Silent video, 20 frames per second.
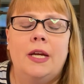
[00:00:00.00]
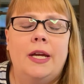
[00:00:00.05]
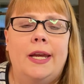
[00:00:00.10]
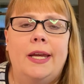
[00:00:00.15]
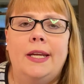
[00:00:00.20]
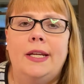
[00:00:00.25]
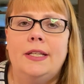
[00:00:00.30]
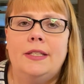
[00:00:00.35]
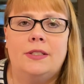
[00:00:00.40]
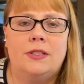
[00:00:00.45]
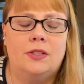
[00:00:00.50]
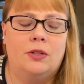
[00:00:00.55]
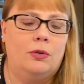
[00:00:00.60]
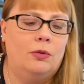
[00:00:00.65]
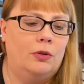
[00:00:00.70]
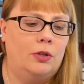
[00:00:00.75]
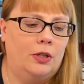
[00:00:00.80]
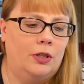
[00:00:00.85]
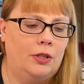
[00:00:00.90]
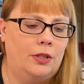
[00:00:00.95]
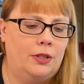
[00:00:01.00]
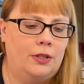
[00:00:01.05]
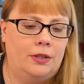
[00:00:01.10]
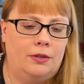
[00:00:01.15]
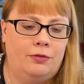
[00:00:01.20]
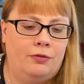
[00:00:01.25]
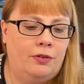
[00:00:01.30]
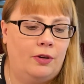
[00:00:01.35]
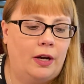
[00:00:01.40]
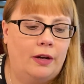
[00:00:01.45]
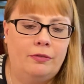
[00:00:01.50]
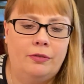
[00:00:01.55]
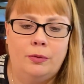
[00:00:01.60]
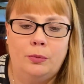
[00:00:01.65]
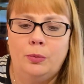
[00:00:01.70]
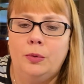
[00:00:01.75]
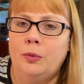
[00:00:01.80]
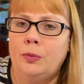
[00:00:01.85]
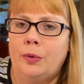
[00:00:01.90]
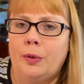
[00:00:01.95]
It is so good. Forever
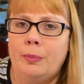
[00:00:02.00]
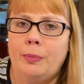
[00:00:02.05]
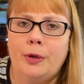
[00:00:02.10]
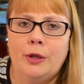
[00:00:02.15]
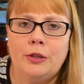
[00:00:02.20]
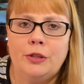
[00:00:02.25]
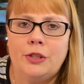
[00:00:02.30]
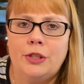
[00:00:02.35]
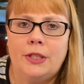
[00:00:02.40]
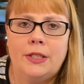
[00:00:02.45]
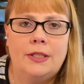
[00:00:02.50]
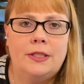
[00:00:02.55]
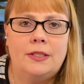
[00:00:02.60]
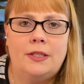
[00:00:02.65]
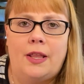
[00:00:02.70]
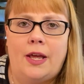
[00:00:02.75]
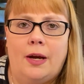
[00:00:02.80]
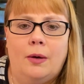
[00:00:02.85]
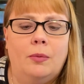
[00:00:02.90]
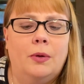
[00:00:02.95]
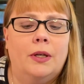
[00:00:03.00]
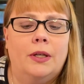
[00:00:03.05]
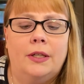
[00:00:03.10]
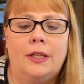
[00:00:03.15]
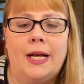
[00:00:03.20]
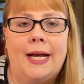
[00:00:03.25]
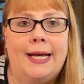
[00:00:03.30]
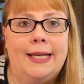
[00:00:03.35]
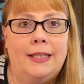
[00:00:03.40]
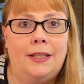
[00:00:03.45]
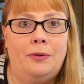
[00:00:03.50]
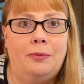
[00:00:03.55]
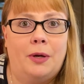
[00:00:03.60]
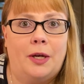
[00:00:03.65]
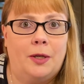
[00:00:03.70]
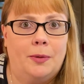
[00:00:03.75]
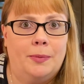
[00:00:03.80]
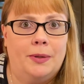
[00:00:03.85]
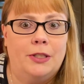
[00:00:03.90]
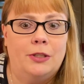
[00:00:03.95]
will repurchase that one. Highly
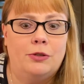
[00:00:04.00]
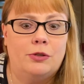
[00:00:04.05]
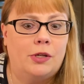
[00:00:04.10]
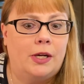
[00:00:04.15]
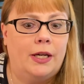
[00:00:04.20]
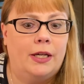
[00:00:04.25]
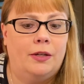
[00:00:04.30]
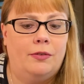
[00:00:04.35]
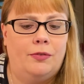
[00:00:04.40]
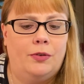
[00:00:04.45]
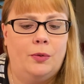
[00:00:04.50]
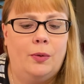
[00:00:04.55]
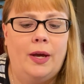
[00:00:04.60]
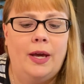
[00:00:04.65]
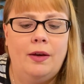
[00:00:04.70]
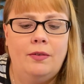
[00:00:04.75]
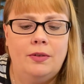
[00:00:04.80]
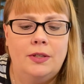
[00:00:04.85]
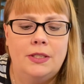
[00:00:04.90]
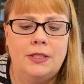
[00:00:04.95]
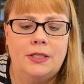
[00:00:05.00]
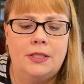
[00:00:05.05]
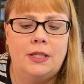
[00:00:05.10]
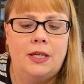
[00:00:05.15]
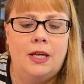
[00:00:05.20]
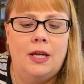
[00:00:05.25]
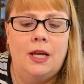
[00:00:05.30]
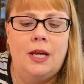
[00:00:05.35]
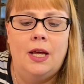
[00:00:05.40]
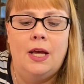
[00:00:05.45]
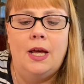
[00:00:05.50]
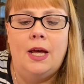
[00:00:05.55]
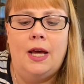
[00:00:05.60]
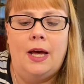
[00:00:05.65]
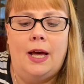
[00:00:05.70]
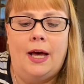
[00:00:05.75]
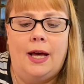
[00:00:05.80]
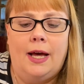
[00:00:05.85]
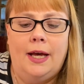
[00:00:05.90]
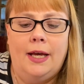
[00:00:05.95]
recommend you try it if you haven't.
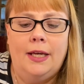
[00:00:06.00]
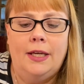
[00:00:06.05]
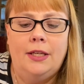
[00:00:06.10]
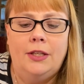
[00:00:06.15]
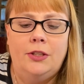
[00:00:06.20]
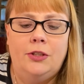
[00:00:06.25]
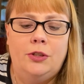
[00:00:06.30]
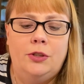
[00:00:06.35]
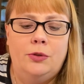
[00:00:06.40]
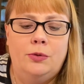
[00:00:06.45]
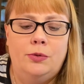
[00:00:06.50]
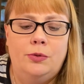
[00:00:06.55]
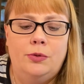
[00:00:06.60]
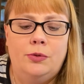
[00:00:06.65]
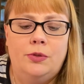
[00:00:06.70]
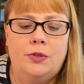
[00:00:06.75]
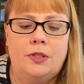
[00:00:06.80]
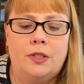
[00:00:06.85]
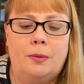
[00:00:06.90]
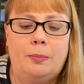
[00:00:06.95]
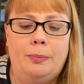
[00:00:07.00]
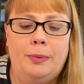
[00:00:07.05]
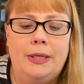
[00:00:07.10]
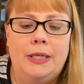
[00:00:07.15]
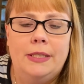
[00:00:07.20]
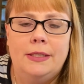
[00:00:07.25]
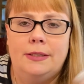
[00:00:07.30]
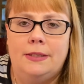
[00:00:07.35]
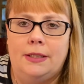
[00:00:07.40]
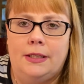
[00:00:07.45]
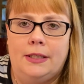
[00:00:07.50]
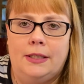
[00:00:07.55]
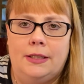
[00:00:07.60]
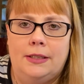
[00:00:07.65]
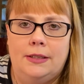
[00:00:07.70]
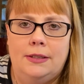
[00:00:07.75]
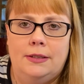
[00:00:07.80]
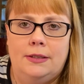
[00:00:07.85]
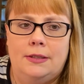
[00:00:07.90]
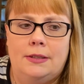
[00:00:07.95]
I used
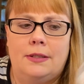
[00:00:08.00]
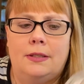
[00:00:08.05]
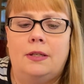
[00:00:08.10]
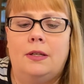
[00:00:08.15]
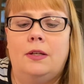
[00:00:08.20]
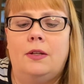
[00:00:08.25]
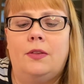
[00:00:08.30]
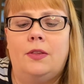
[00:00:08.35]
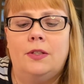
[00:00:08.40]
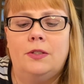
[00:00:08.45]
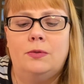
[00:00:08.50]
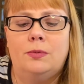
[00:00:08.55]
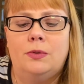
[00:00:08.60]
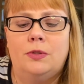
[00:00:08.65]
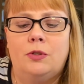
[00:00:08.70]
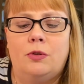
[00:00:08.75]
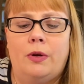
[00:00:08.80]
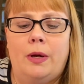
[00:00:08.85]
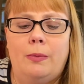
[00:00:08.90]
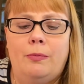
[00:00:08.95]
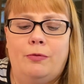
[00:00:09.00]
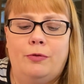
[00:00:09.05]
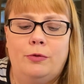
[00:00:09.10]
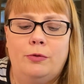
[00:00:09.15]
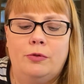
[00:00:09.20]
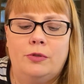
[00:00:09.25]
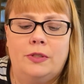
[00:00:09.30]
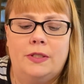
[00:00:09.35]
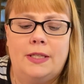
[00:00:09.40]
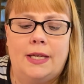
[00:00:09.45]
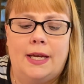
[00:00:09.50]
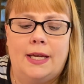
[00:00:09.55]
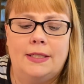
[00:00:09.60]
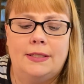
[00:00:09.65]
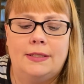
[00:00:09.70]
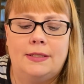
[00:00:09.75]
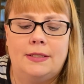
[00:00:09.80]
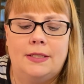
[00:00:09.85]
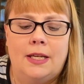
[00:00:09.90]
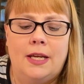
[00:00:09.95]
Beezy's. This was Grapefruit
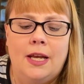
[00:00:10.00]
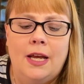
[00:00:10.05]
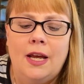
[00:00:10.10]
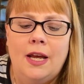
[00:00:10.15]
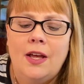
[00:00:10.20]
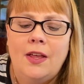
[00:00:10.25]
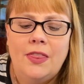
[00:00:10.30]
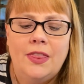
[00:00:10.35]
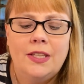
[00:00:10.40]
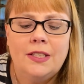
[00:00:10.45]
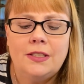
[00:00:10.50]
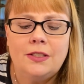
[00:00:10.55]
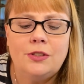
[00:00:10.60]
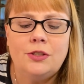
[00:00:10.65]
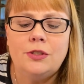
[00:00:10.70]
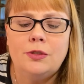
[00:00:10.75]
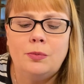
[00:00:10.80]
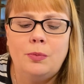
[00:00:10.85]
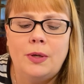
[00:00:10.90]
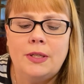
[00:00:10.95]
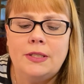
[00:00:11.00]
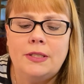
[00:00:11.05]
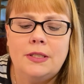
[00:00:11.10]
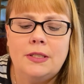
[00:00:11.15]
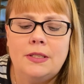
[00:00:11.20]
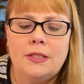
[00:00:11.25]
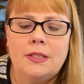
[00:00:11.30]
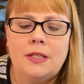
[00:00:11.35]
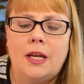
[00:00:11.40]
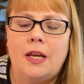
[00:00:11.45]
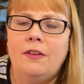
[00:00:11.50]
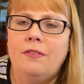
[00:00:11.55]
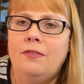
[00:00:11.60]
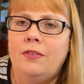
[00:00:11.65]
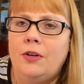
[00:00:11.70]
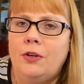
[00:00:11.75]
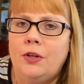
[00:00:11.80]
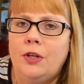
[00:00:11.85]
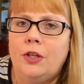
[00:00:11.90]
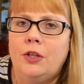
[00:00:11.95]
Zest. This just wasn't a
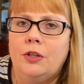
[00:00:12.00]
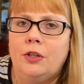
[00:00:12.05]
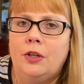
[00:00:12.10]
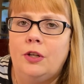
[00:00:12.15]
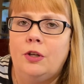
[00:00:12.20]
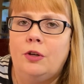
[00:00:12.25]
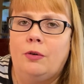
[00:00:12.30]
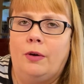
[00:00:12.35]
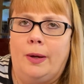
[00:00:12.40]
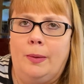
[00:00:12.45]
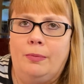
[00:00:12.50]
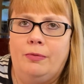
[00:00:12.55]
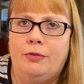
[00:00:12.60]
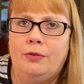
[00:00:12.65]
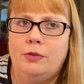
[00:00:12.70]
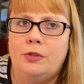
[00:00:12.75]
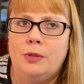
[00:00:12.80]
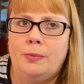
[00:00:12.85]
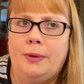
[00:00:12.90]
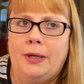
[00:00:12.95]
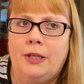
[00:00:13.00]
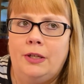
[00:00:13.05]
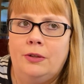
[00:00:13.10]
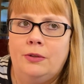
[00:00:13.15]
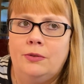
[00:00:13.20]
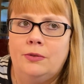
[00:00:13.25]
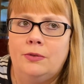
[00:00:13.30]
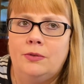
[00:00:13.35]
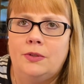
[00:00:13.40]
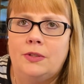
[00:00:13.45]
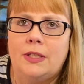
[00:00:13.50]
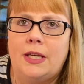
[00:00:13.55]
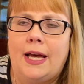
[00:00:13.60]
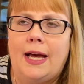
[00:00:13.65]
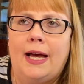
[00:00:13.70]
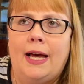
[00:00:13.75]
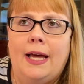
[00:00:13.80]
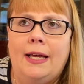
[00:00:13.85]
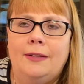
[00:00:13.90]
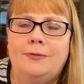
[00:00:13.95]
very good grapefruit to my nose.
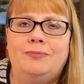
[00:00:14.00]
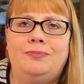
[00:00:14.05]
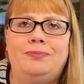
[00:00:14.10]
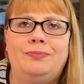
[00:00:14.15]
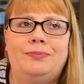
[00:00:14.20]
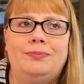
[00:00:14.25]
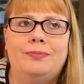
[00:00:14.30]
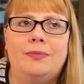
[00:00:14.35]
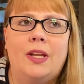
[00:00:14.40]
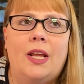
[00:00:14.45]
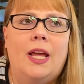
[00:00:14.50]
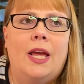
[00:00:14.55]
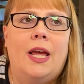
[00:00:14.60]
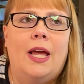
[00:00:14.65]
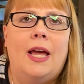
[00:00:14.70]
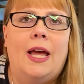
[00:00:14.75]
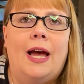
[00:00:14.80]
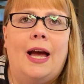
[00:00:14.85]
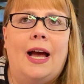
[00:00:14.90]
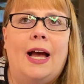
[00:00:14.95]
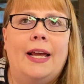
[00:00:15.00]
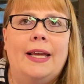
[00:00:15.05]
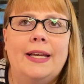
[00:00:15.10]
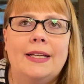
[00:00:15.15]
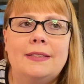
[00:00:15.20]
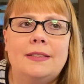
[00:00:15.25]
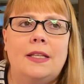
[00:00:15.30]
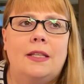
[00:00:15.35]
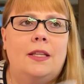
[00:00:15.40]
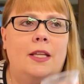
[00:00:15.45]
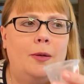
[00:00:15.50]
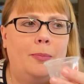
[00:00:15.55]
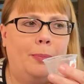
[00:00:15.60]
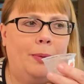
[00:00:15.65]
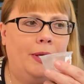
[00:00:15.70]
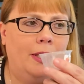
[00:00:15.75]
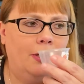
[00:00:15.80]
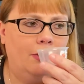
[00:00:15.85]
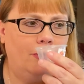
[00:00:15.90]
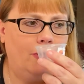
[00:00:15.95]
I guess I like
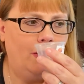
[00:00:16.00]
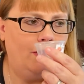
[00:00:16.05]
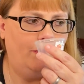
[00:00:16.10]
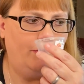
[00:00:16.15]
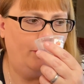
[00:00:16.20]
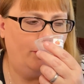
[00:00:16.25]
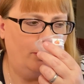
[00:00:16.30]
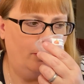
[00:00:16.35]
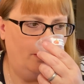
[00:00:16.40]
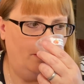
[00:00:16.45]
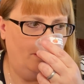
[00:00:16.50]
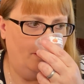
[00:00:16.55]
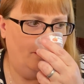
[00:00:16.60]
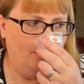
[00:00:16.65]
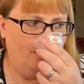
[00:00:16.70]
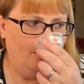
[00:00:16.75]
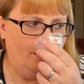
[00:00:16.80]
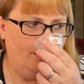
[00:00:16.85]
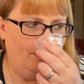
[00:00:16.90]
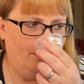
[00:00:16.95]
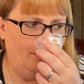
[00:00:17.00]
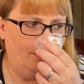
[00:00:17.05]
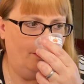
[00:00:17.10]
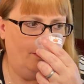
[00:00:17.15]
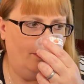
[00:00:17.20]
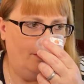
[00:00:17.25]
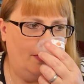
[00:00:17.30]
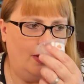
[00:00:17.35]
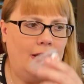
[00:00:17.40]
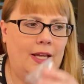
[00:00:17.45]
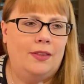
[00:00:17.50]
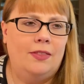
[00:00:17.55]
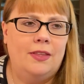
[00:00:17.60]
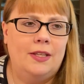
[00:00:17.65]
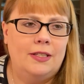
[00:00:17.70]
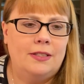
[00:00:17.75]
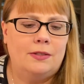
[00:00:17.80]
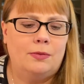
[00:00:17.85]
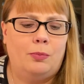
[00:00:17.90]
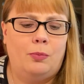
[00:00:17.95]
pink grapefruit, and
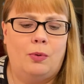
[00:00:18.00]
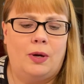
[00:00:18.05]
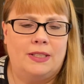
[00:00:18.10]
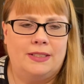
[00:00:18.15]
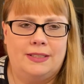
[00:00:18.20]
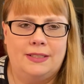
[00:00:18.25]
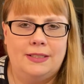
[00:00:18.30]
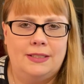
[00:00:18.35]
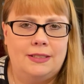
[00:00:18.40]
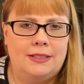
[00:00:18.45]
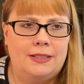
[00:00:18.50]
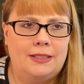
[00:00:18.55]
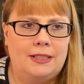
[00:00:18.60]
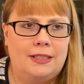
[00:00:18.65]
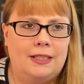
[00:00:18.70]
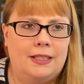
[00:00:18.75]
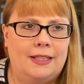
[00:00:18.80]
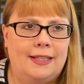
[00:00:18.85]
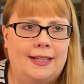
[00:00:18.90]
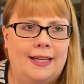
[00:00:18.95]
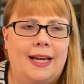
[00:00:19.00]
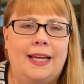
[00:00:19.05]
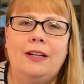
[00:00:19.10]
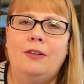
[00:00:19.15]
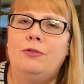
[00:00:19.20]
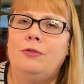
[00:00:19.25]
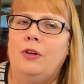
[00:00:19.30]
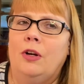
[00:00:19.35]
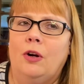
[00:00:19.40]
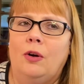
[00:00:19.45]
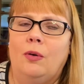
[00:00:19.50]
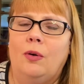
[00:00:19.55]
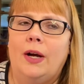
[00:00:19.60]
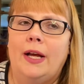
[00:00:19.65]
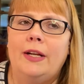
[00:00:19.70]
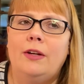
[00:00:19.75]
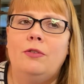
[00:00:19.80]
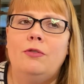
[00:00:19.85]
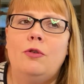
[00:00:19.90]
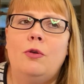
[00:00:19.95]
this wasn't. I don't know.
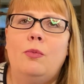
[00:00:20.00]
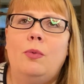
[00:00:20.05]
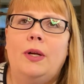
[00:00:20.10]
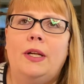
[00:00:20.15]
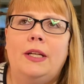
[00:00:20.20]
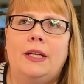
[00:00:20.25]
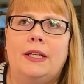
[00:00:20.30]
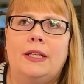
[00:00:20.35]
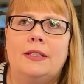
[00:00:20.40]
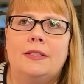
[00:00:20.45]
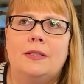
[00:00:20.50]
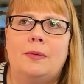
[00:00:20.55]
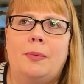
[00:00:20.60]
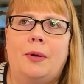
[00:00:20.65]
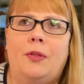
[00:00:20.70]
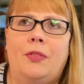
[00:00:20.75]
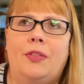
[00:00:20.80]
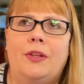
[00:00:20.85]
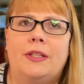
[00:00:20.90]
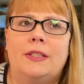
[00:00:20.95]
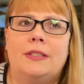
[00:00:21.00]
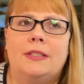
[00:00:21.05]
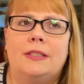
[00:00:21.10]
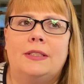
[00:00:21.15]
I don't know what it is about this.